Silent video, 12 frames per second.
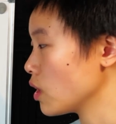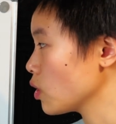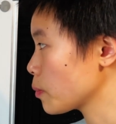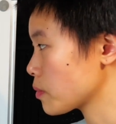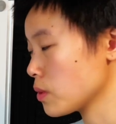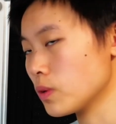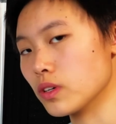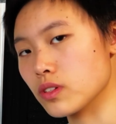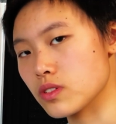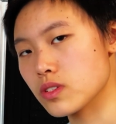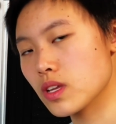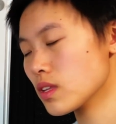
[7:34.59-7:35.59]
I hope
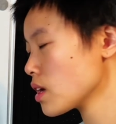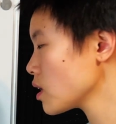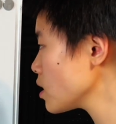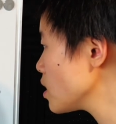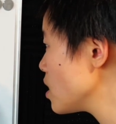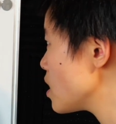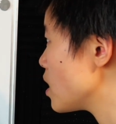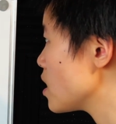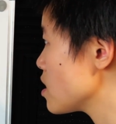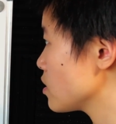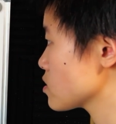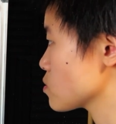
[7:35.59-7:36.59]
you understand that,
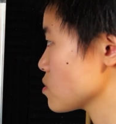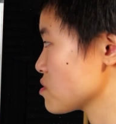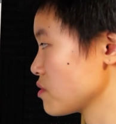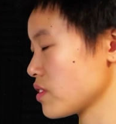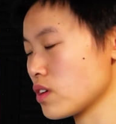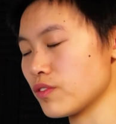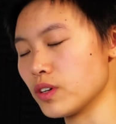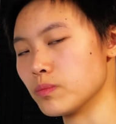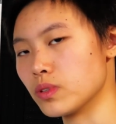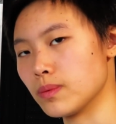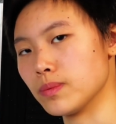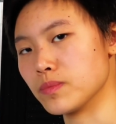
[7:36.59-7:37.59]
and this was a very
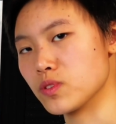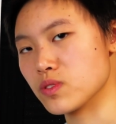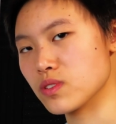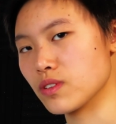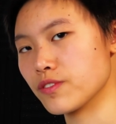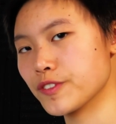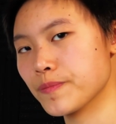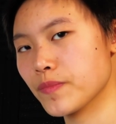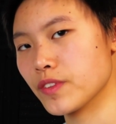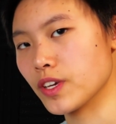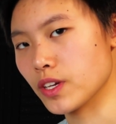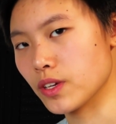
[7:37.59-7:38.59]
fun problem to solve.